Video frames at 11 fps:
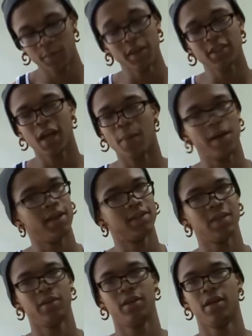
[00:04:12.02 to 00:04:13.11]
This time they didn't
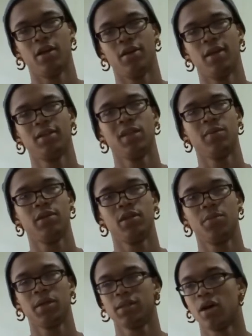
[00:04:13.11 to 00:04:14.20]
send me there. They sent me
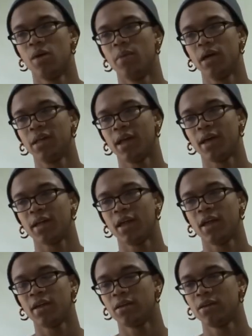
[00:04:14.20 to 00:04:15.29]
to a place called Marillac,
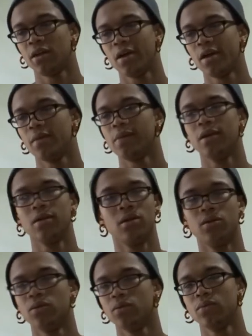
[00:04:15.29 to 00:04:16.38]
and they're a
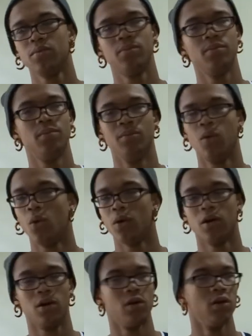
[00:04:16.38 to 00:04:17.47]
little
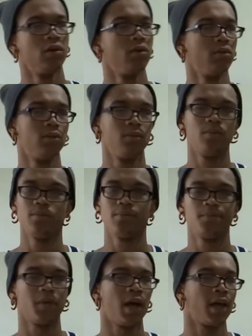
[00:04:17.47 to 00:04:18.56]
more,
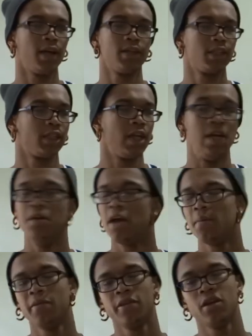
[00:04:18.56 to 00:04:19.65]
I guess, in
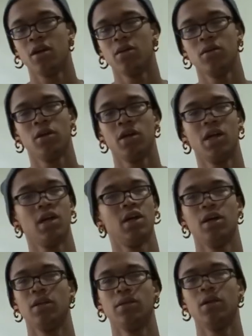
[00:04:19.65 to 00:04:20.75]
depth.
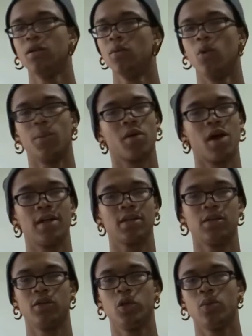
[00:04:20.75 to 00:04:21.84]
They're a little more
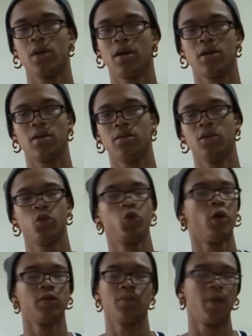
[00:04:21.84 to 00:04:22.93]
pricier too. But the
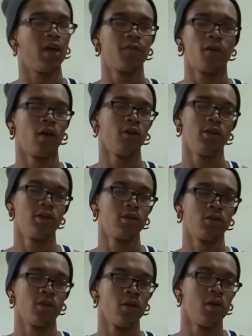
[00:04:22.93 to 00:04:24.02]
insurance was paying for all this.